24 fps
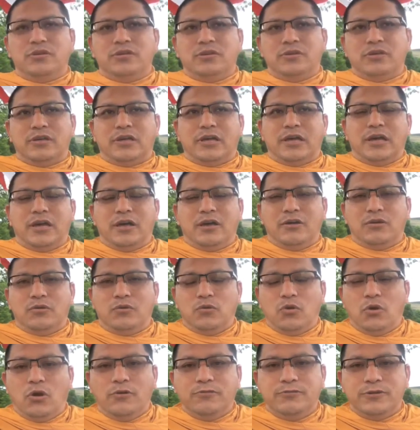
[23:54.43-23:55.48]

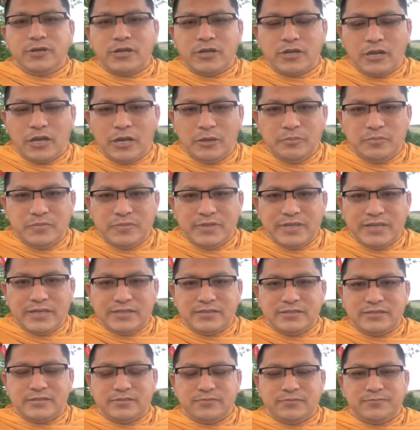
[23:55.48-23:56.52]
overcome
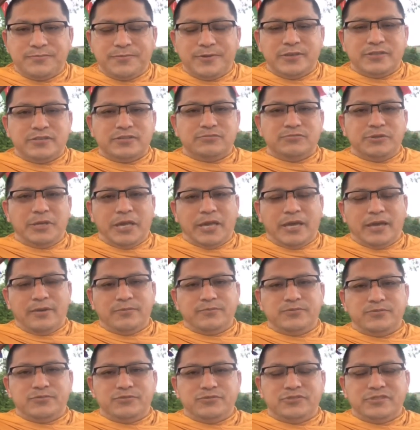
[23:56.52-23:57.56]
this, first we
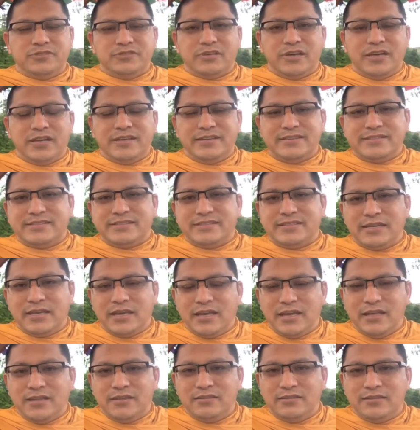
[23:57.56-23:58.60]
have to
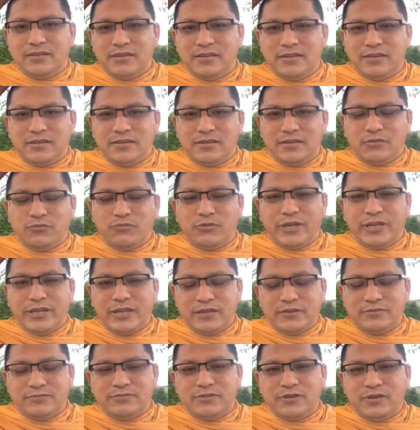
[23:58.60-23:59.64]
understand that
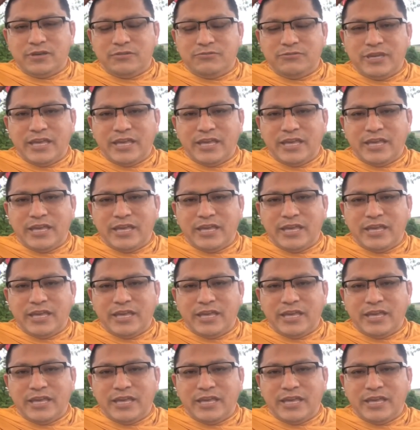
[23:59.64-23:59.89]
whenever we